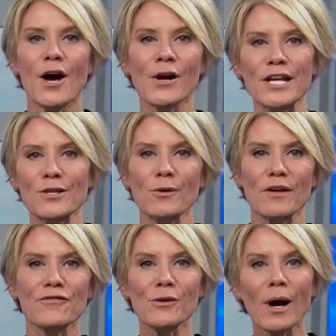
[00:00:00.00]
Okay, so
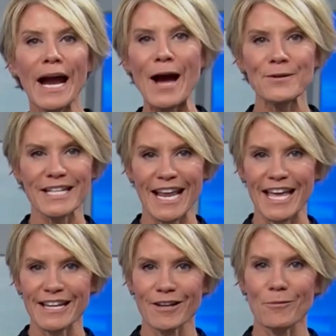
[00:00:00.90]
if you are out
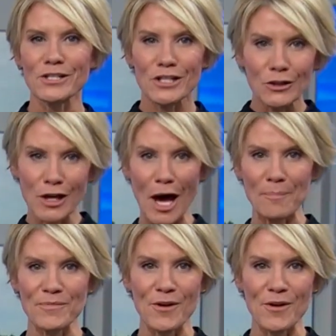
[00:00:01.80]
tonight, I want you to look up.